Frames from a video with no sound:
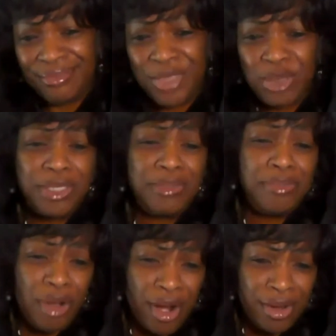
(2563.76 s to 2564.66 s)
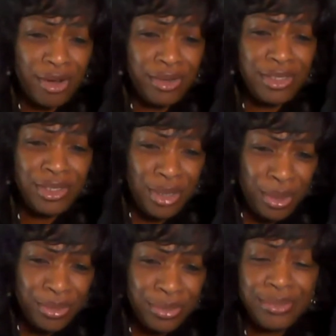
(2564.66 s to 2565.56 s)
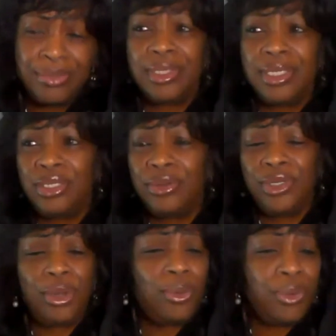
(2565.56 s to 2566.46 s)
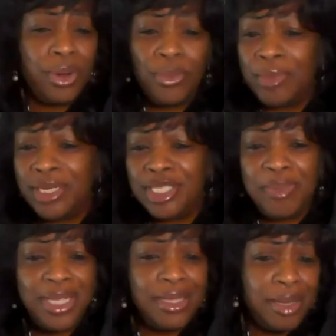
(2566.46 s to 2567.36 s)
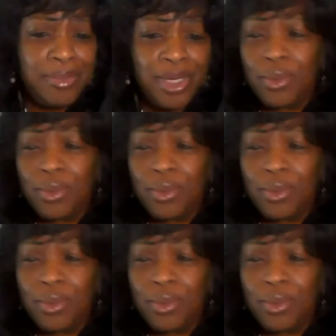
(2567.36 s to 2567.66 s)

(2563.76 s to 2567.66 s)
supposed to be partners, you know. So you don't want a woman to speak up.